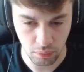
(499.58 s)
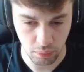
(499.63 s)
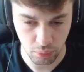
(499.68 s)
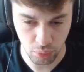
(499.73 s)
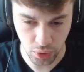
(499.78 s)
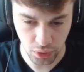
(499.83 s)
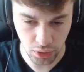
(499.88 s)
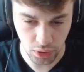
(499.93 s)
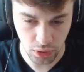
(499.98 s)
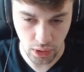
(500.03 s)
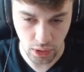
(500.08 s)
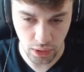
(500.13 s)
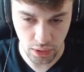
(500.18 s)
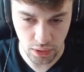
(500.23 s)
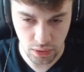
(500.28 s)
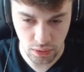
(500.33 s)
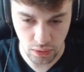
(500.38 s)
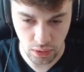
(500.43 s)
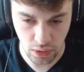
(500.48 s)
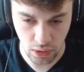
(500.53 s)
pretty
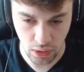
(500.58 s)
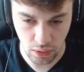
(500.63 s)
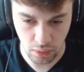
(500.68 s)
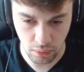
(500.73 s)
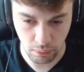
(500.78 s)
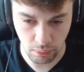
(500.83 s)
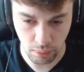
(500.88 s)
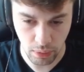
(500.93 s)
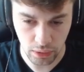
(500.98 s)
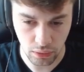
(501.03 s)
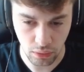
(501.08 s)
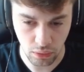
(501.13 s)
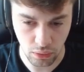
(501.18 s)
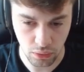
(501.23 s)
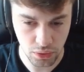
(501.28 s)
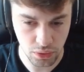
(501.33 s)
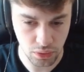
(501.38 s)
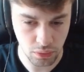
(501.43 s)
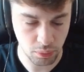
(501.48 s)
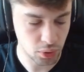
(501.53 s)
nice, but
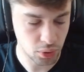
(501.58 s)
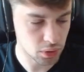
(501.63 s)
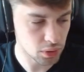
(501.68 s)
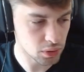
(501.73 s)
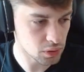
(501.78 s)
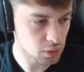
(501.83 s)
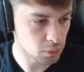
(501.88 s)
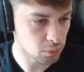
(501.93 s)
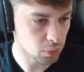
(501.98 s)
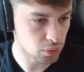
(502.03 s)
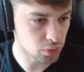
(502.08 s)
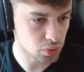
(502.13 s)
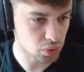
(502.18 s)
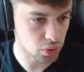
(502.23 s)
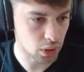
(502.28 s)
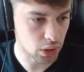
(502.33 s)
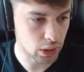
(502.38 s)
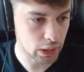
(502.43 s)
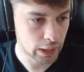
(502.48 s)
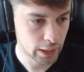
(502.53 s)
also pretty simple
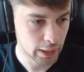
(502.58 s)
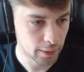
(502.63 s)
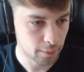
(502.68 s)
trick,